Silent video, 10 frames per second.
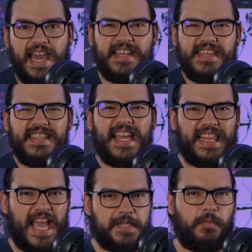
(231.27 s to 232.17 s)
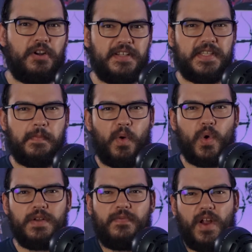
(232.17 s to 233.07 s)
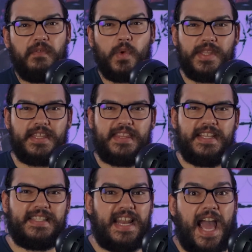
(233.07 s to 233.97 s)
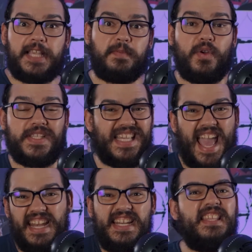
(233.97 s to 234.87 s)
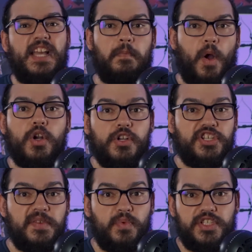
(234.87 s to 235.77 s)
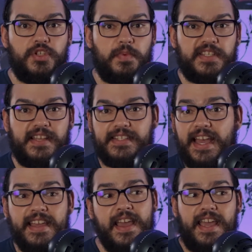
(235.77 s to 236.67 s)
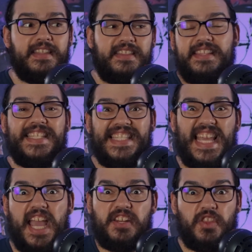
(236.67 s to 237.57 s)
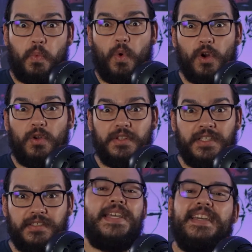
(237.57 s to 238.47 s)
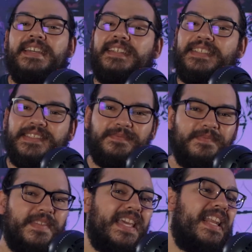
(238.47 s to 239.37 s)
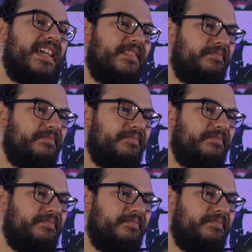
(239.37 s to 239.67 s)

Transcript: And I think that last part is important for everyone that thinks that Hasbro is ending their partnership with Super Sentai and that this is the end of the world. Get it?